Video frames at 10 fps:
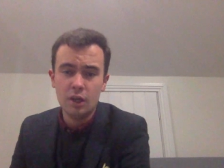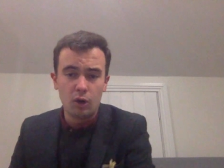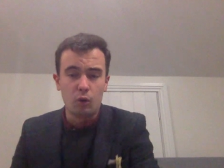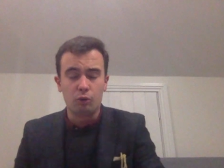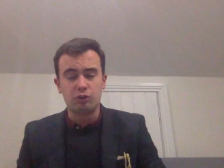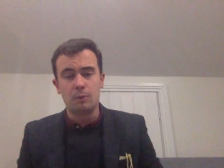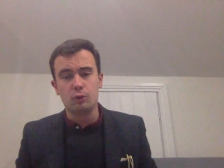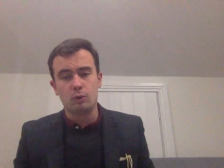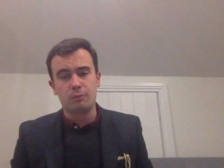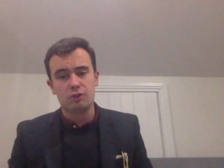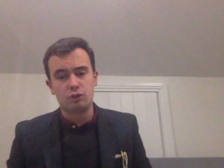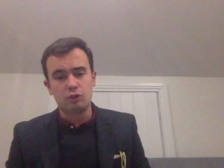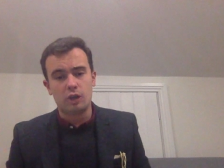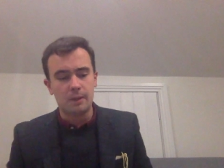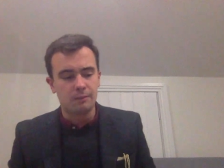horse I put up for the
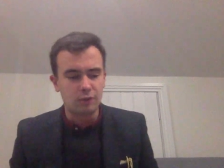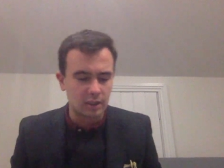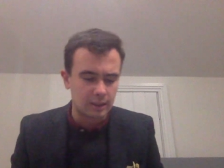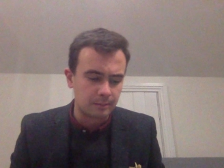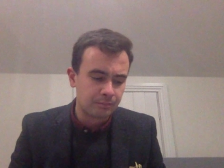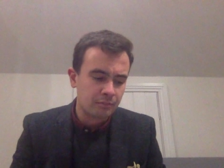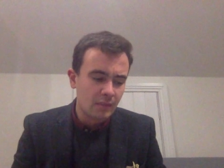Triumph Hurdle.